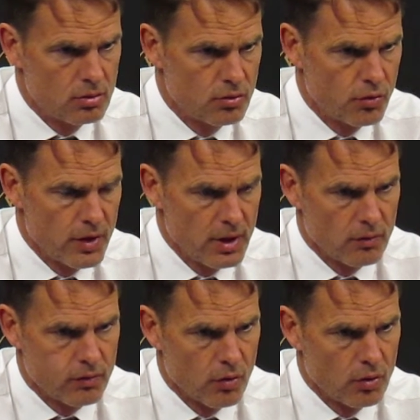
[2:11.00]
3
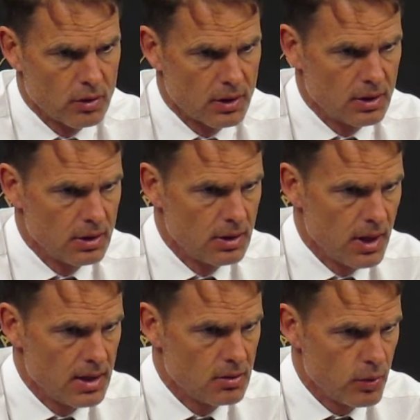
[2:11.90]
or 4
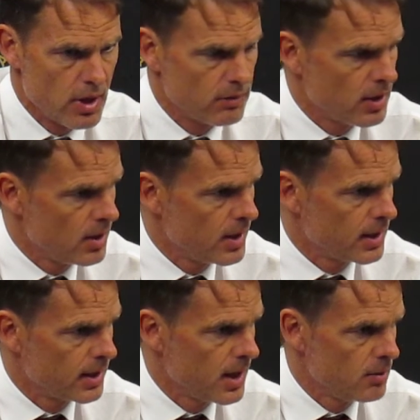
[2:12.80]
days we had
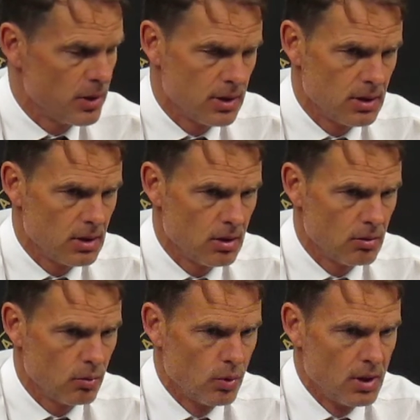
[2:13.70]
a game, and, you
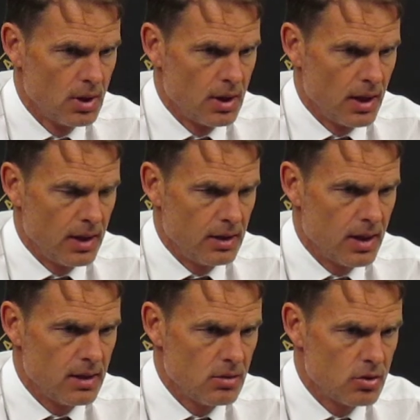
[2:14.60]
know, and
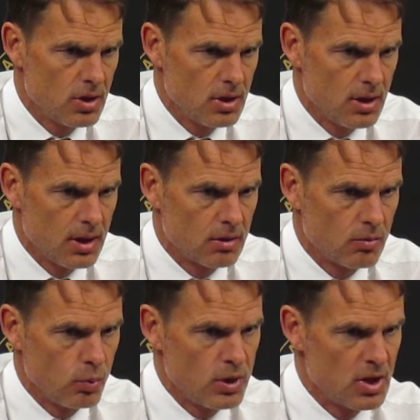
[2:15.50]
then you see
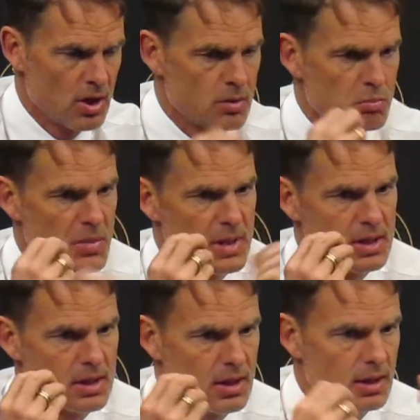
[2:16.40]
that we just
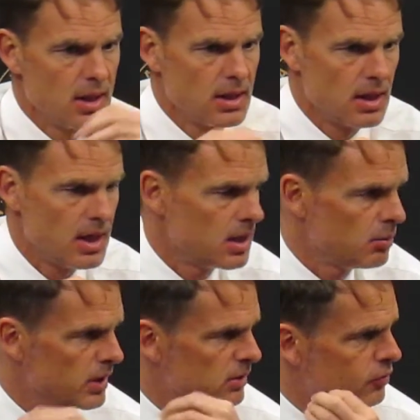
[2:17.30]
missing that little
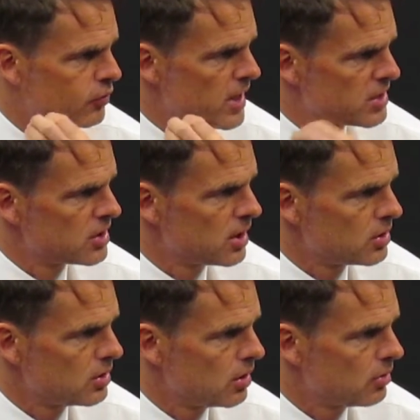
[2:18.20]
bit
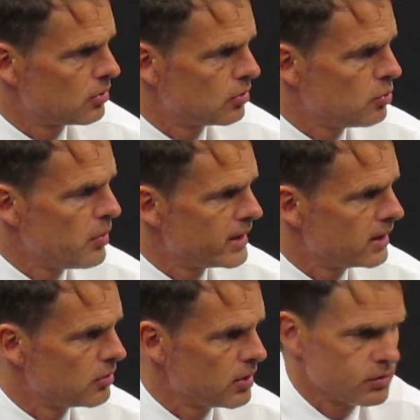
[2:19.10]
freshness, you know, to make
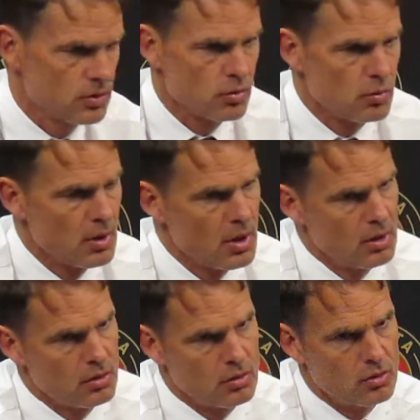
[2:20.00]
a difference,
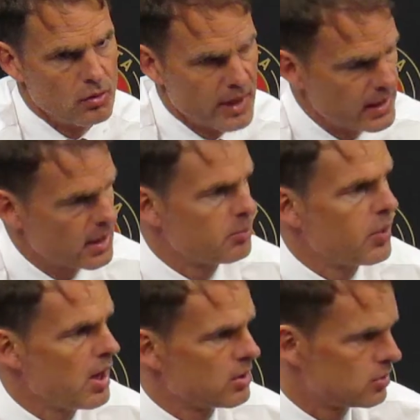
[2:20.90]
to get that
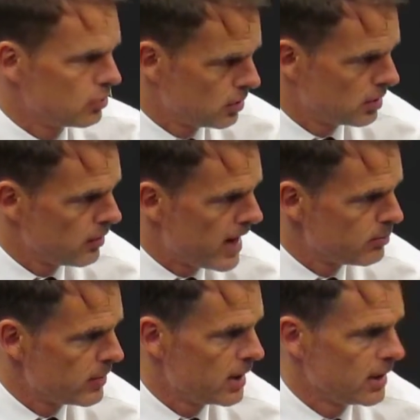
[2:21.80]
pass to the
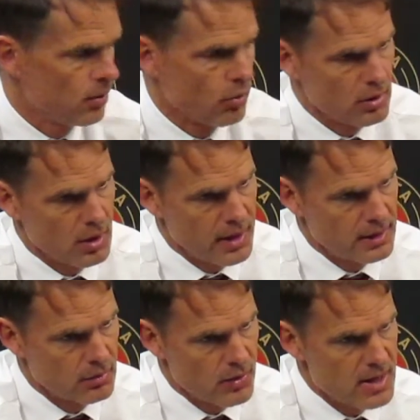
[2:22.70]
right man or at
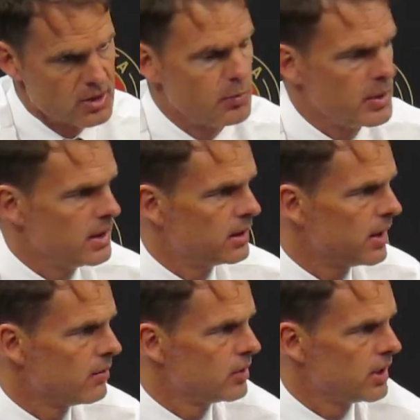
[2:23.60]
the right speed and
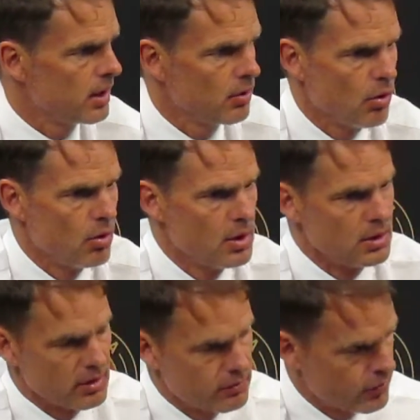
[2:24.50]
everything, or
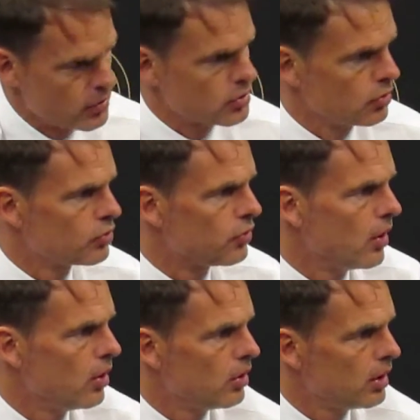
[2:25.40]
that first
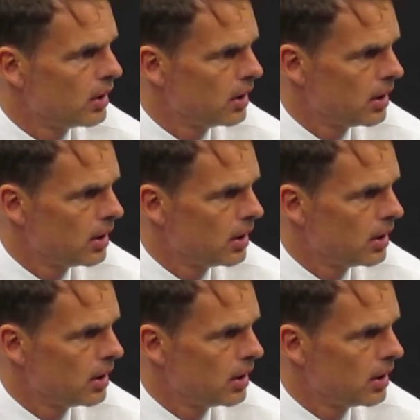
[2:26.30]
control.